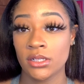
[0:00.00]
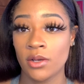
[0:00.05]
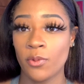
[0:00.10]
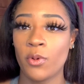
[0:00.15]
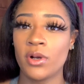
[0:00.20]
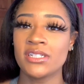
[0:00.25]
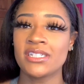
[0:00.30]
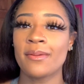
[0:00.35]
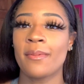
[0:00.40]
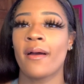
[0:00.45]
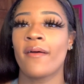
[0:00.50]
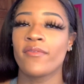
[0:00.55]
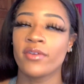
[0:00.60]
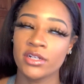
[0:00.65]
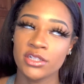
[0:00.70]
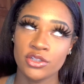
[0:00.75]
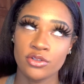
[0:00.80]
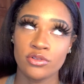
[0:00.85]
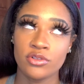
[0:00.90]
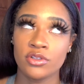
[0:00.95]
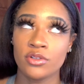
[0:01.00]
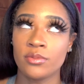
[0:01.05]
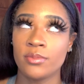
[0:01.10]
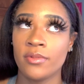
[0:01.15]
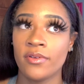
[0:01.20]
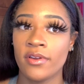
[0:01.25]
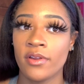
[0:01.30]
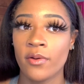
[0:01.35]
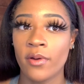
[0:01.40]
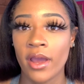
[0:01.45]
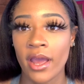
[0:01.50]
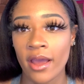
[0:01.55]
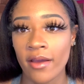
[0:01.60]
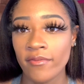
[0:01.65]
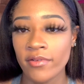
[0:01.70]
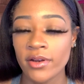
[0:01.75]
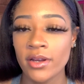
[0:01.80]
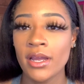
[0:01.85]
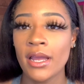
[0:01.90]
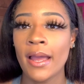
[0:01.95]
well, it's not my first YouTube video
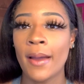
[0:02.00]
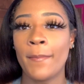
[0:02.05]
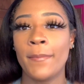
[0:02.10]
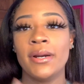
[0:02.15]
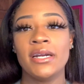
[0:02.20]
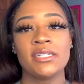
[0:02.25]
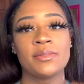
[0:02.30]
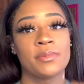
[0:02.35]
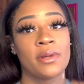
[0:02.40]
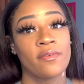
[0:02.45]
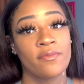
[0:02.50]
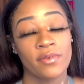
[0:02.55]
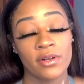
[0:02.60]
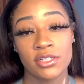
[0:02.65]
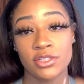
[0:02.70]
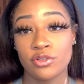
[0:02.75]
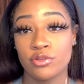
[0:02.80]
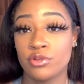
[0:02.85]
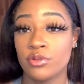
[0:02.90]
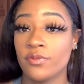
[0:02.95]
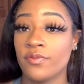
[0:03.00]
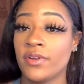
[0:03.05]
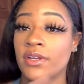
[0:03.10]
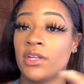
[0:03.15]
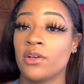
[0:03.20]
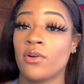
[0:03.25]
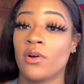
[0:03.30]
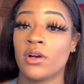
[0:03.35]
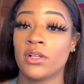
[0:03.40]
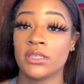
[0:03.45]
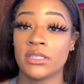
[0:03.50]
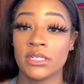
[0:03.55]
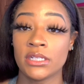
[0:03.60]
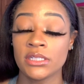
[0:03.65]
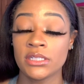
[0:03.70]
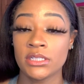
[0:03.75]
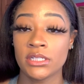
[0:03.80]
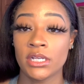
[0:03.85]
ever, but it's my first YouTube video on this